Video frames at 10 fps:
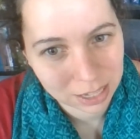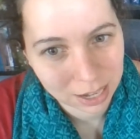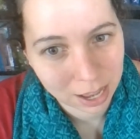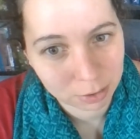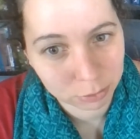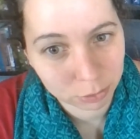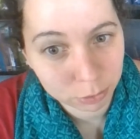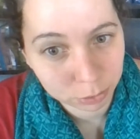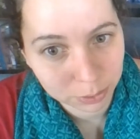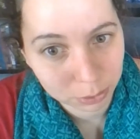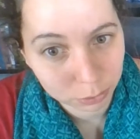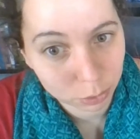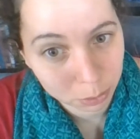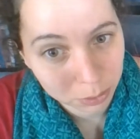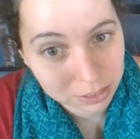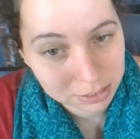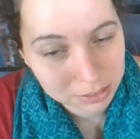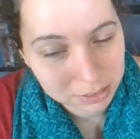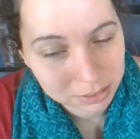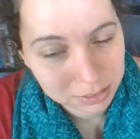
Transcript: that have 3 or 4 points.